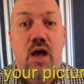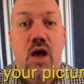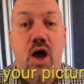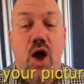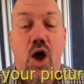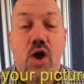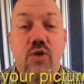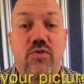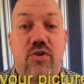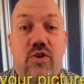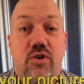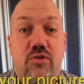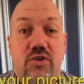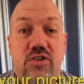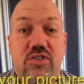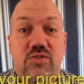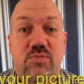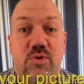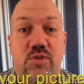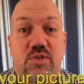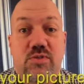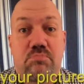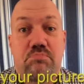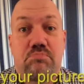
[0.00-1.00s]
Over
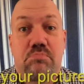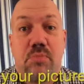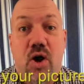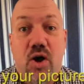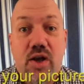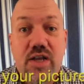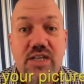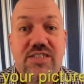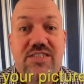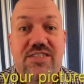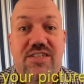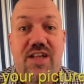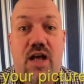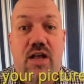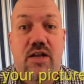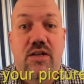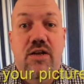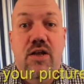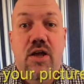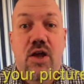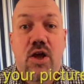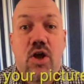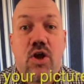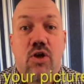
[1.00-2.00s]
Christmas, my
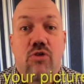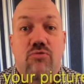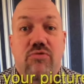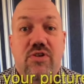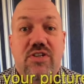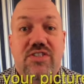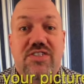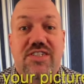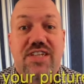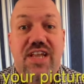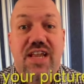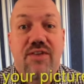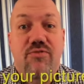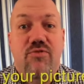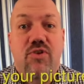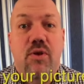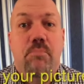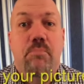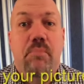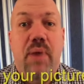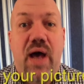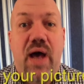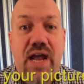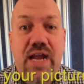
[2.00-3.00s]
son received a
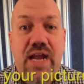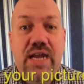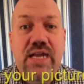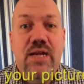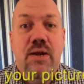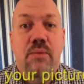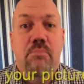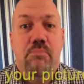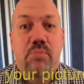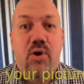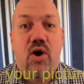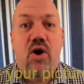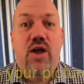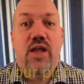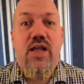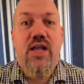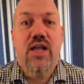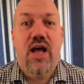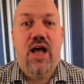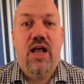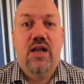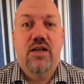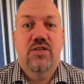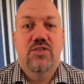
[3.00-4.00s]
paint by
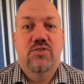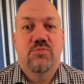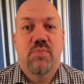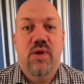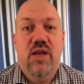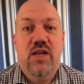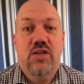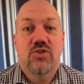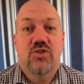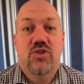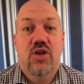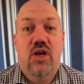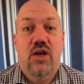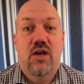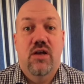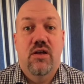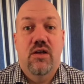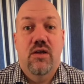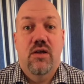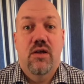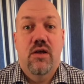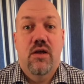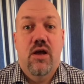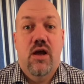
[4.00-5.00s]
colours picture,
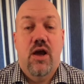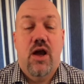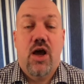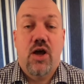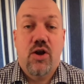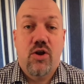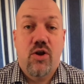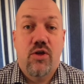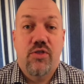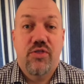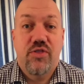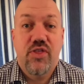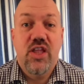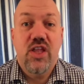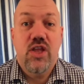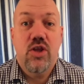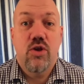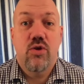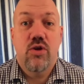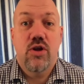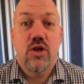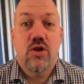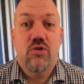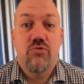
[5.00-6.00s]
and I think
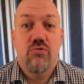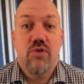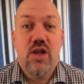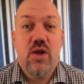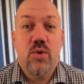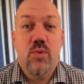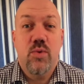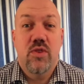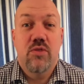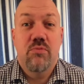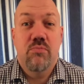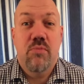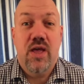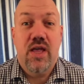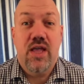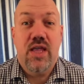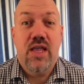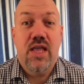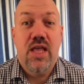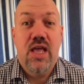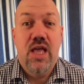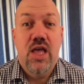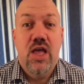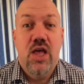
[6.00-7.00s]
you'll agree with me,
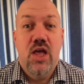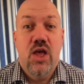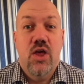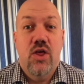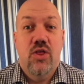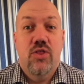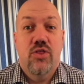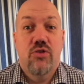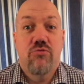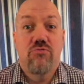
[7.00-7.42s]
the